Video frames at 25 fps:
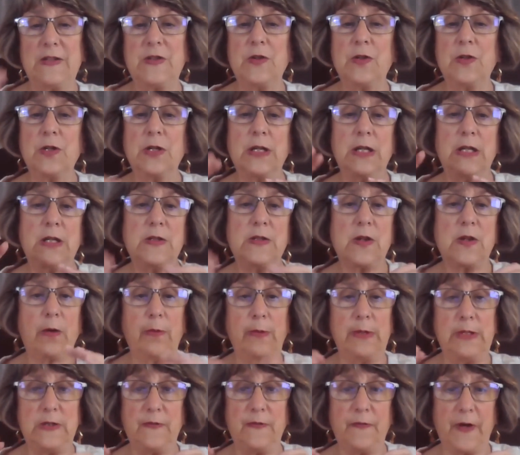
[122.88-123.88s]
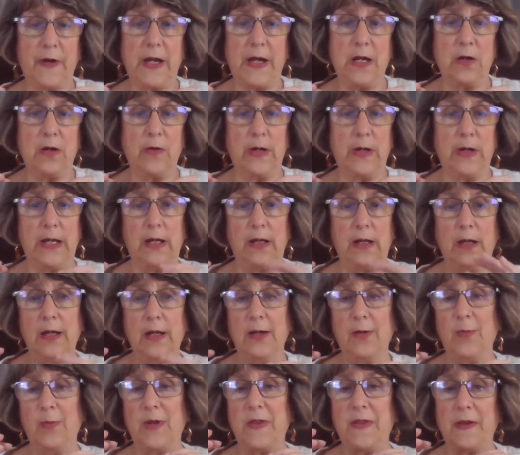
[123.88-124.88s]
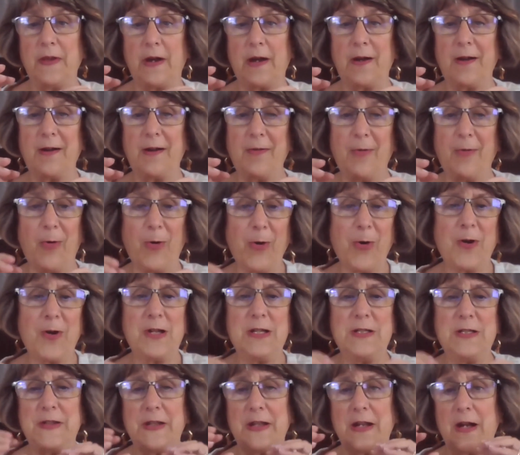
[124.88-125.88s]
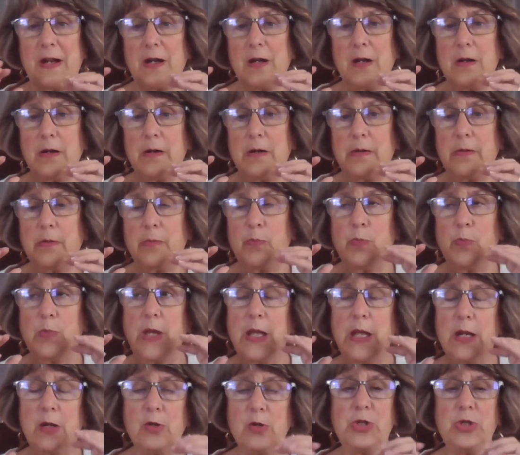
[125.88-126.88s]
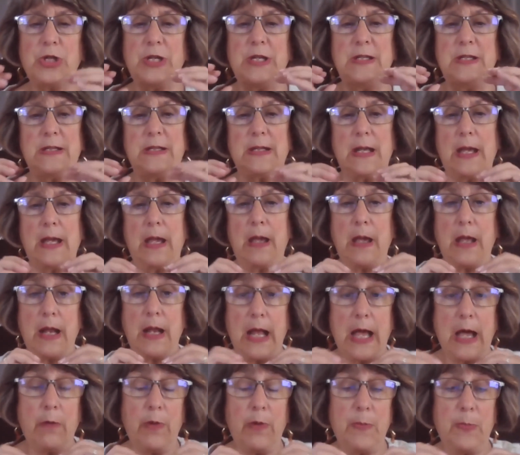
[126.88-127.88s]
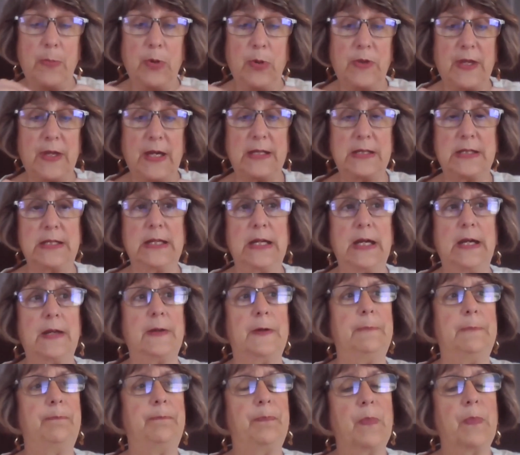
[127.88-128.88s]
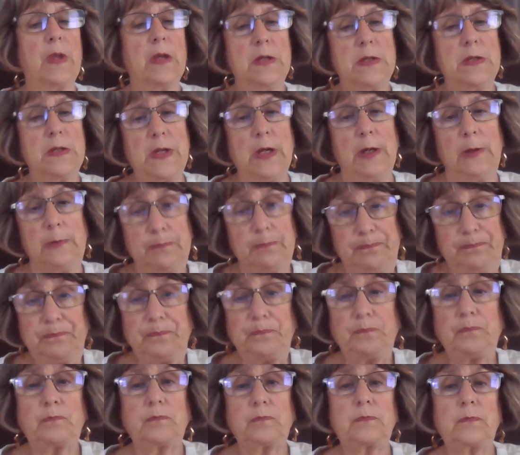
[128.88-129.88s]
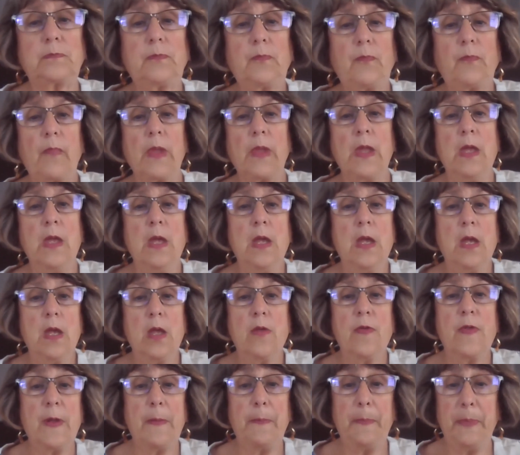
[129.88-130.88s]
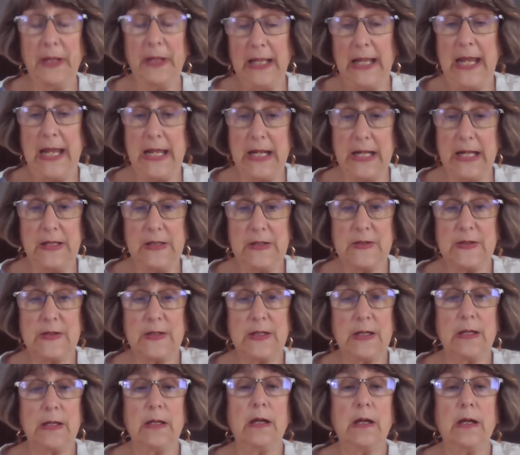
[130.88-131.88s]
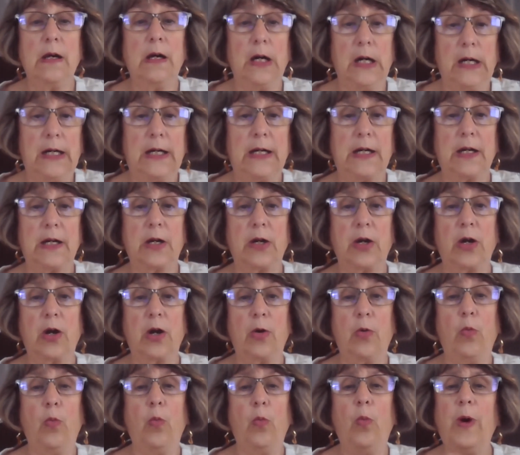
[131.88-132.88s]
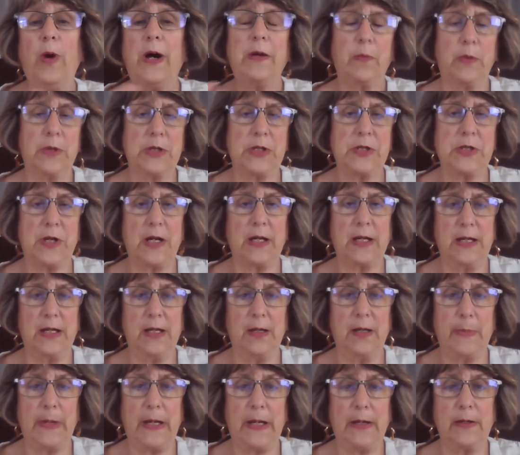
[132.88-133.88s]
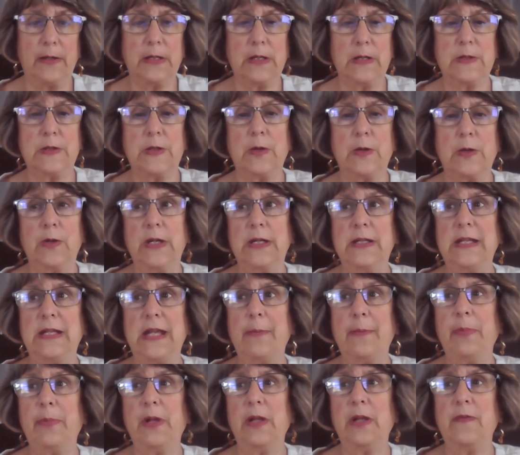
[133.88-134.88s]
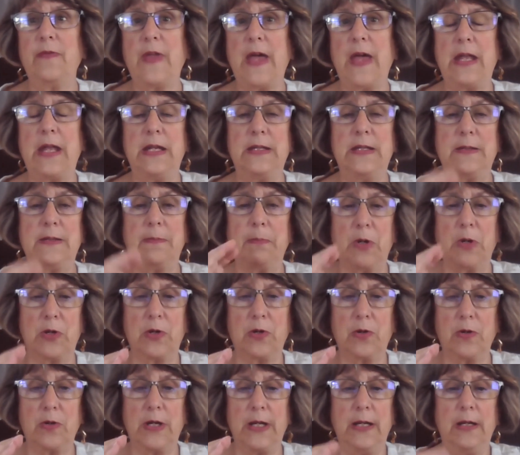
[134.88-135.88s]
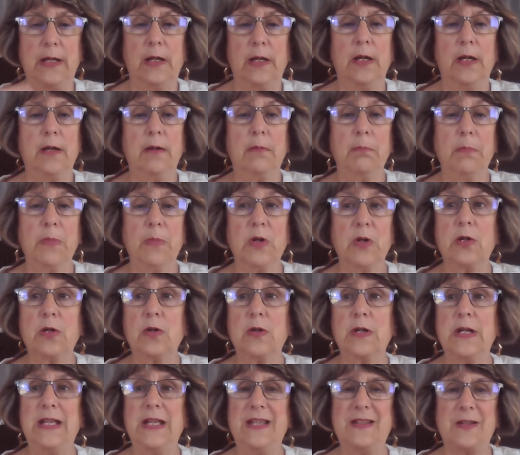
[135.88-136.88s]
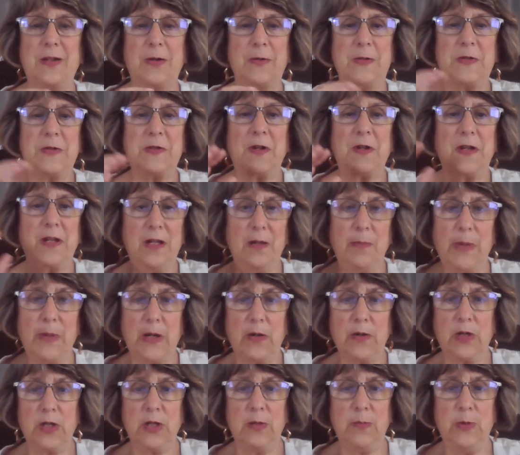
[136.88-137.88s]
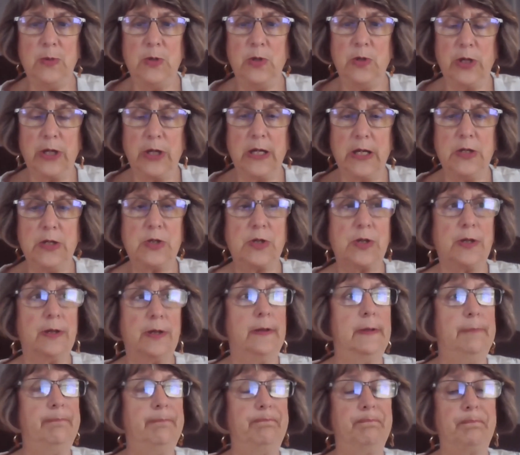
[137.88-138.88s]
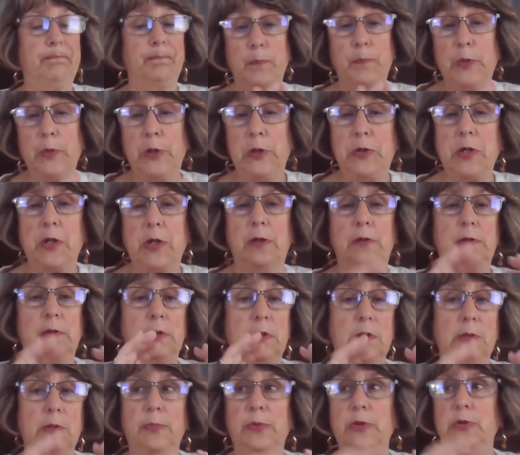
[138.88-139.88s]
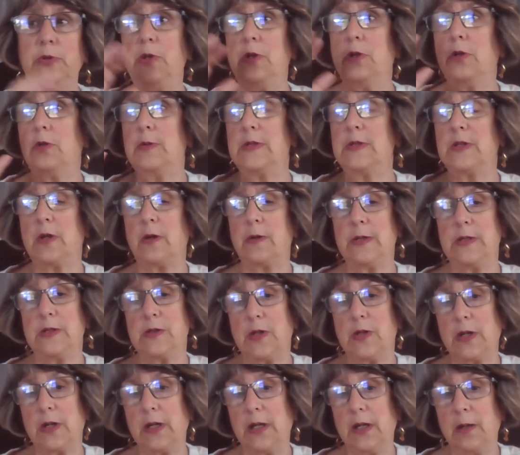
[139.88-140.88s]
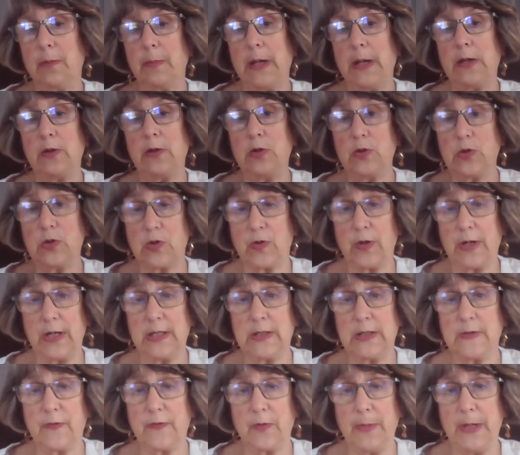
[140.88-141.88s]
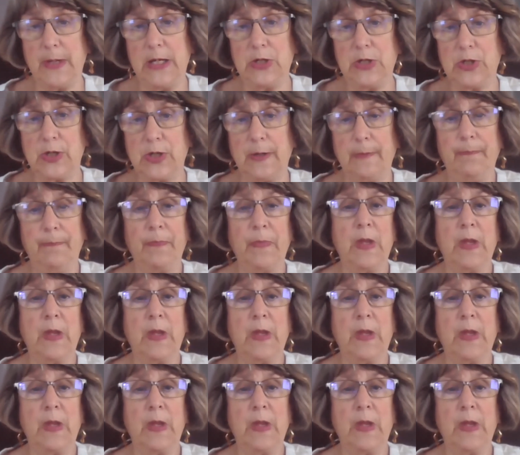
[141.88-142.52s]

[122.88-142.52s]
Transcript: circuit is always firing with our auras and our energies and how we put that together. So the planets are what we're talking about. So an example of that is Mercury. Mercury is always talking about communication. Pluto is always talking about transformation.